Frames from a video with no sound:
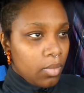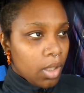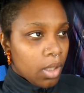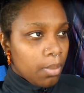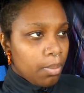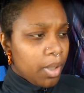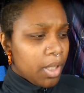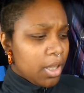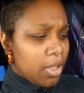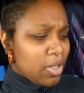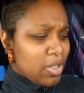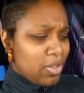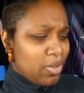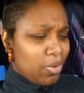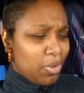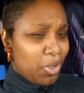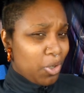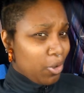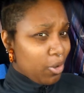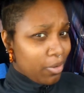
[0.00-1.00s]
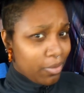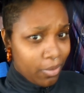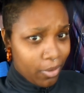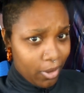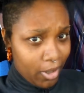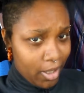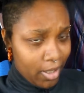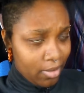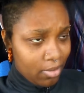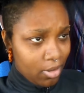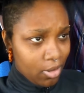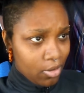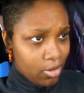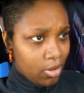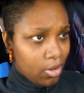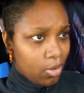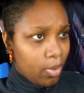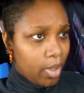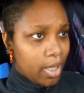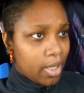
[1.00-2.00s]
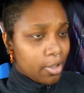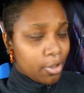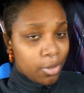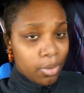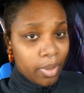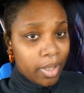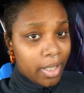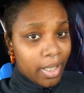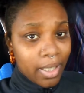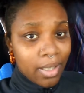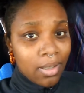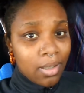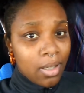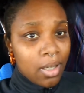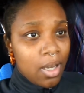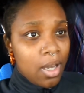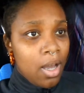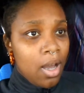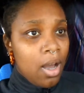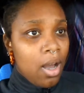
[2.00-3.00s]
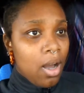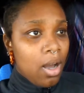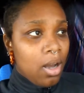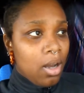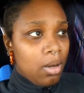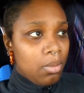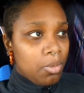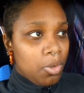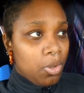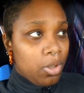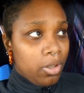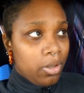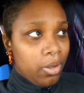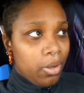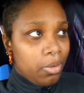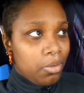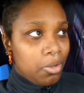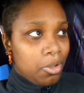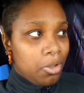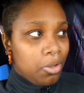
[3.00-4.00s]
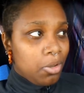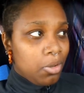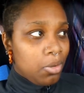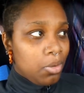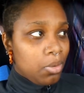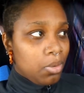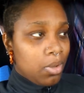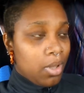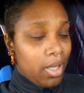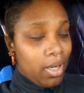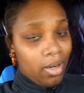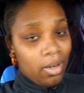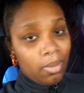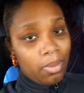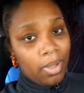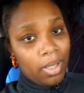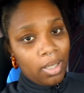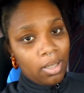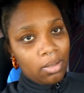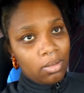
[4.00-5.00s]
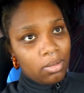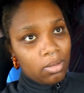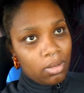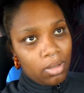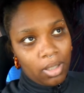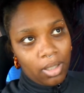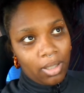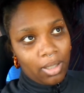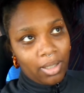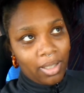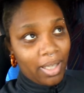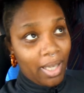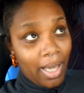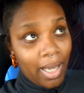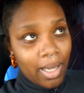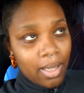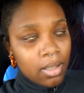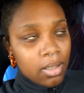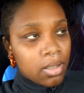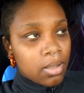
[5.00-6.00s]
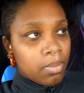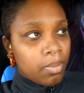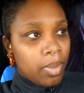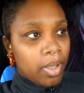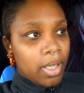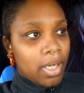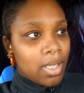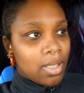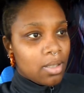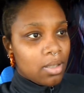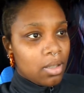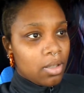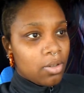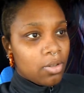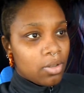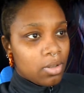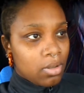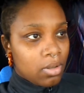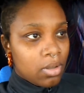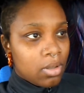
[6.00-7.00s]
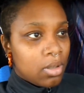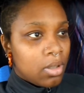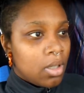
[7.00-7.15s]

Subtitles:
but there's no cure for it. There's no way to treat it. You can go to therapy, I guess, but it's